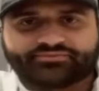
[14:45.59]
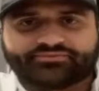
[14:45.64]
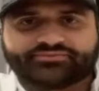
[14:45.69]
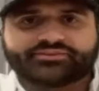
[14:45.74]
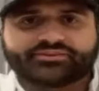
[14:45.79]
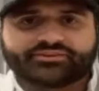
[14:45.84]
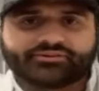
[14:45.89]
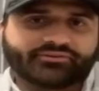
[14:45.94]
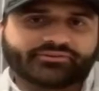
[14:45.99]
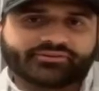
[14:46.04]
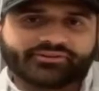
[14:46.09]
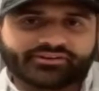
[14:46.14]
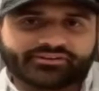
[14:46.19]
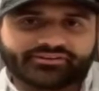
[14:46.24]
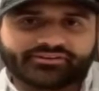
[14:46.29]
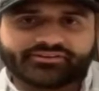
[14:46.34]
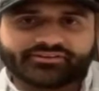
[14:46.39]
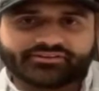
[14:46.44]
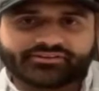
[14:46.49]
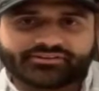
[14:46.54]

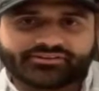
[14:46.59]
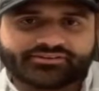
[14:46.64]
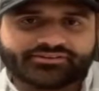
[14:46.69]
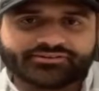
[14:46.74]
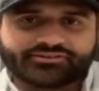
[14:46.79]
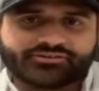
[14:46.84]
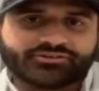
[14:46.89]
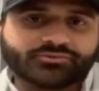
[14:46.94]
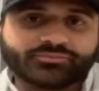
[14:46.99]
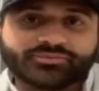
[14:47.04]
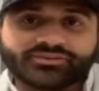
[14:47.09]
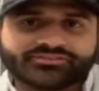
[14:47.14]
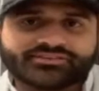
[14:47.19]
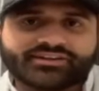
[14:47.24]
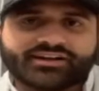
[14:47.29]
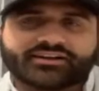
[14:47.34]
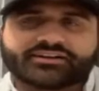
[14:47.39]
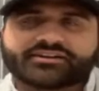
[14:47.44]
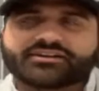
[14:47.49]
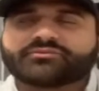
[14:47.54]
the QB's
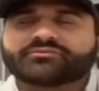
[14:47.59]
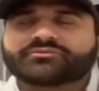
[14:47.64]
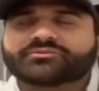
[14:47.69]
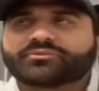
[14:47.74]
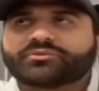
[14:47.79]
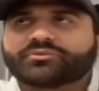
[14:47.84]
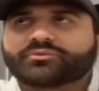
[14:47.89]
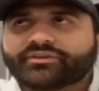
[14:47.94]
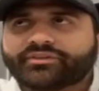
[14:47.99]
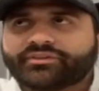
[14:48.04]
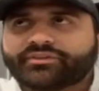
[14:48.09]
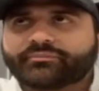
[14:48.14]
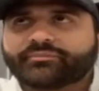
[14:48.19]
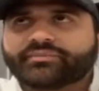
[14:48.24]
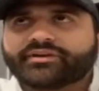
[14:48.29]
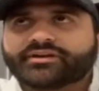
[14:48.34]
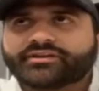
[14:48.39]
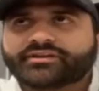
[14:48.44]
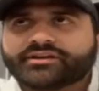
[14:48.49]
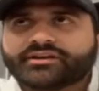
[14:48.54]
not comfortable with them,
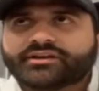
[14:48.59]
but